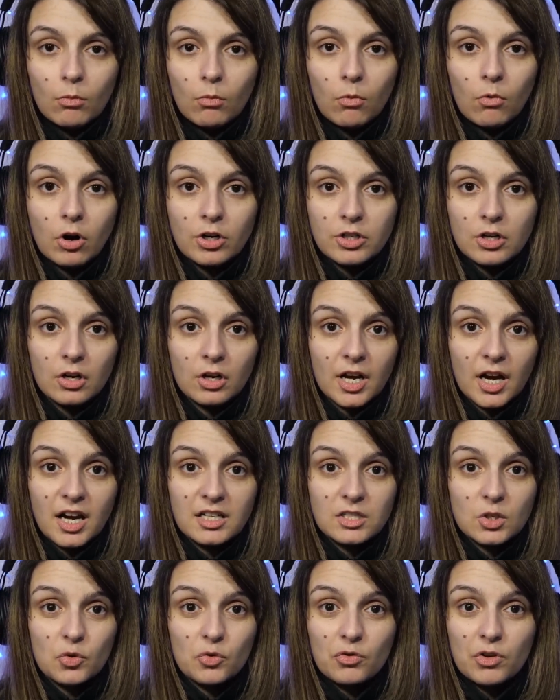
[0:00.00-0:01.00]
what your
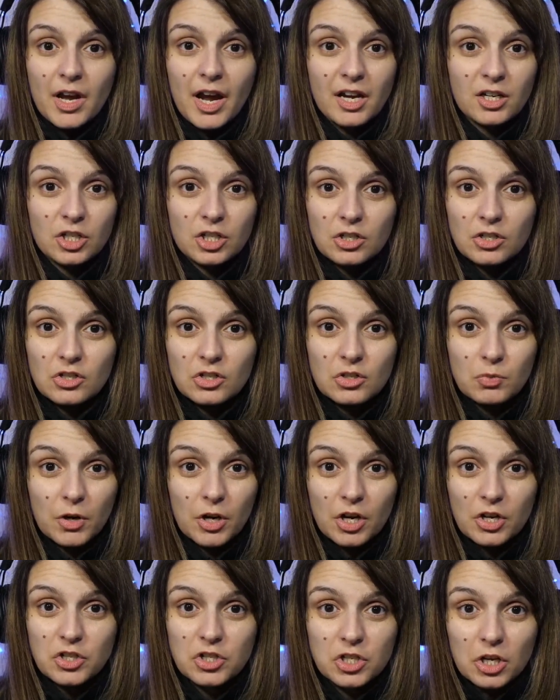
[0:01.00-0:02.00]
guys' reactions
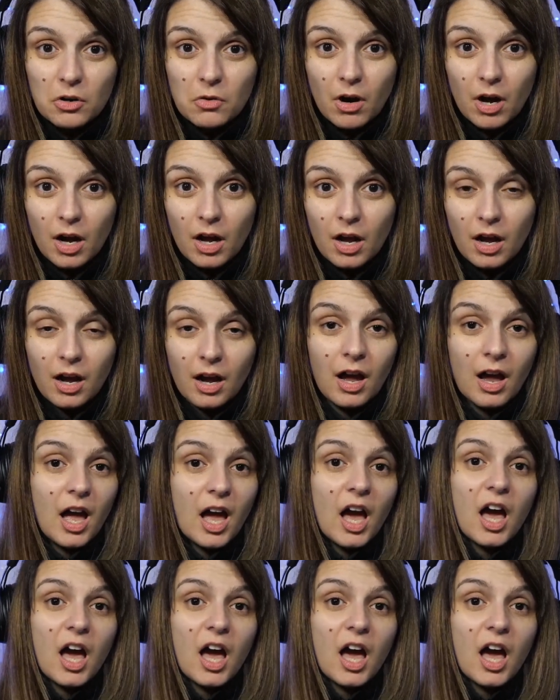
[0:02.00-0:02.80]
were to her